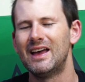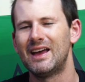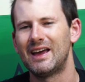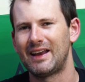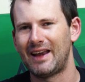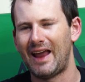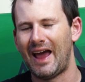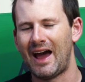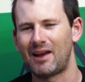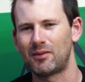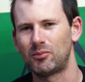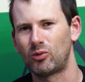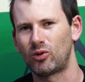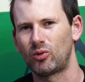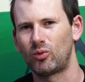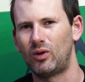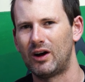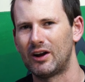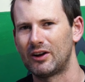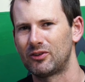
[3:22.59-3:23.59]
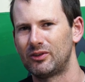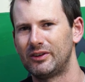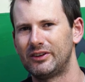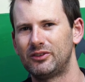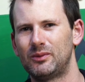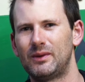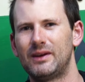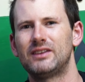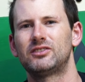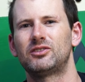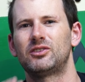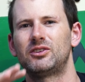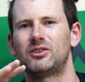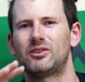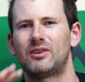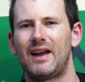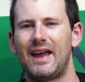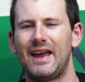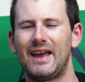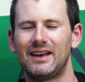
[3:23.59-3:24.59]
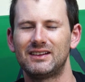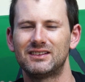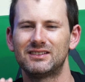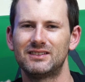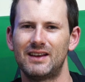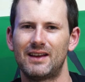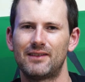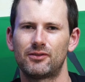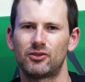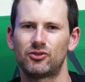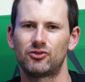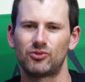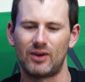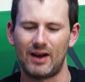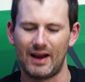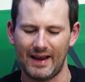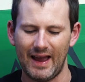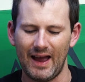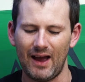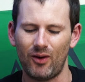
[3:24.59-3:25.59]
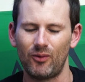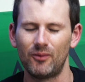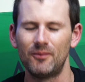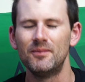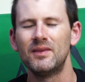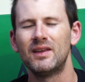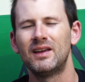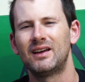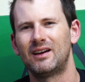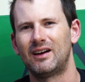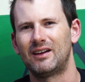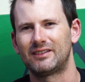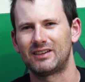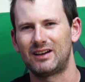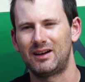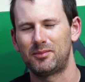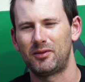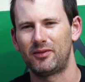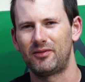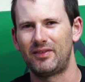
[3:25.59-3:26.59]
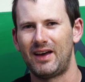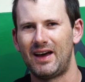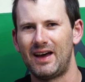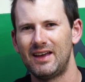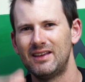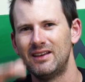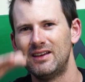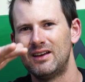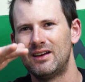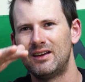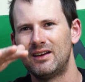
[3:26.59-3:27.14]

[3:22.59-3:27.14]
and add more water into it so your eggs never dry out. On top of that,